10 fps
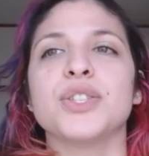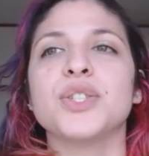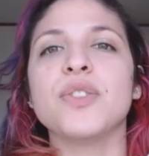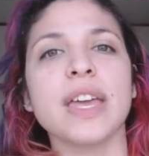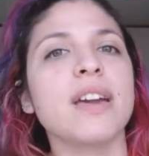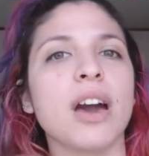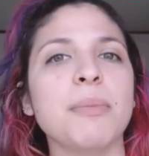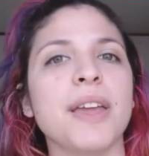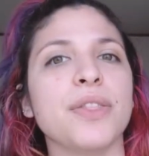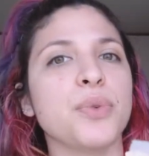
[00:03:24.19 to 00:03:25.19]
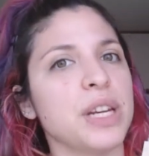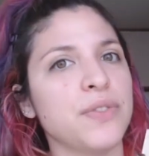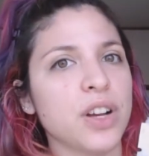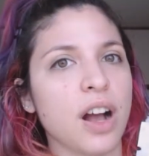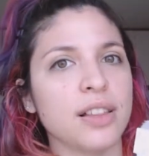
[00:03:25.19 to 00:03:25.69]
So they come in 3
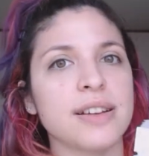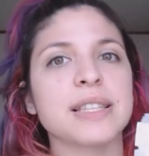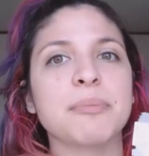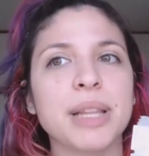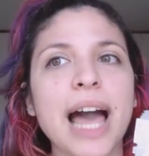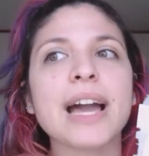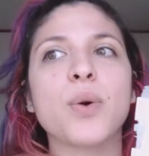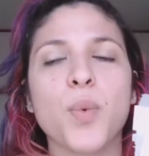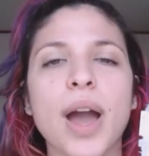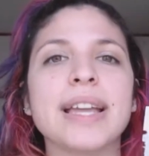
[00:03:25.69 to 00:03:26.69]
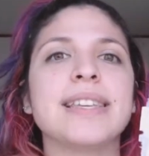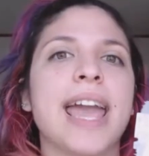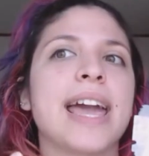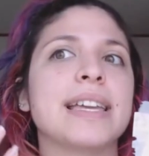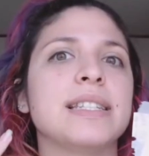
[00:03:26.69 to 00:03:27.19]
different colors: black, white,
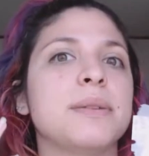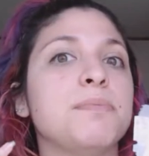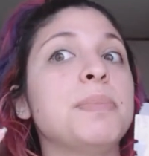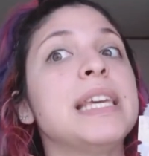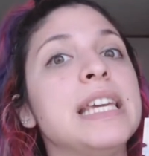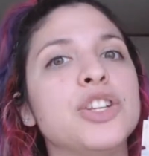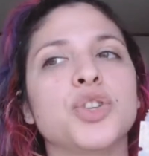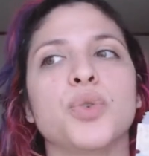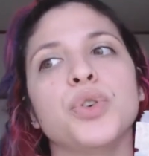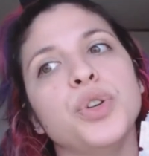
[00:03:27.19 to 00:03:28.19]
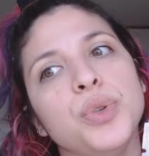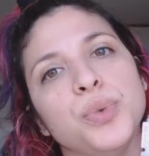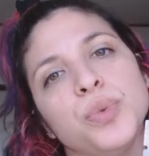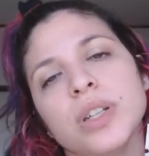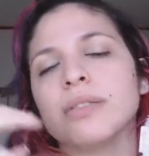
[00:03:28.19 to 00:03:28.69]
and peach or
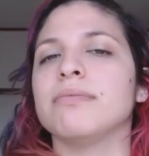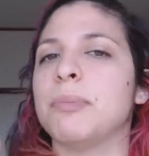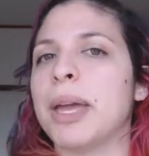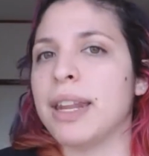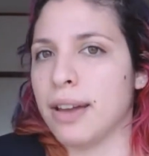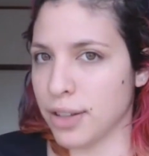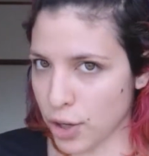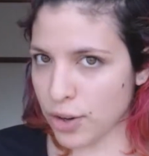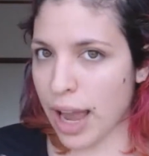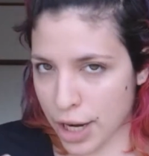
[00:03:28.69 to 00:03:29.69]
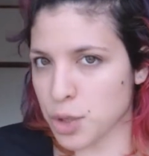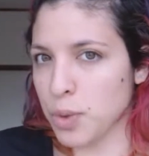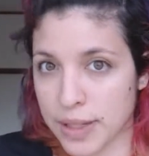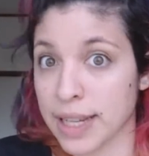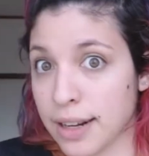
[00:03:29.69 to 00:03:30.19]
nude, depending on your
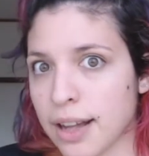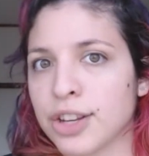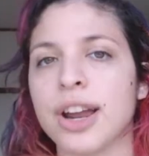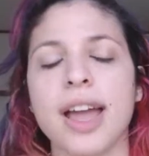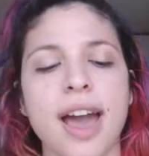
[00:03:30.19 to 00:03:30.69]
actual skin color.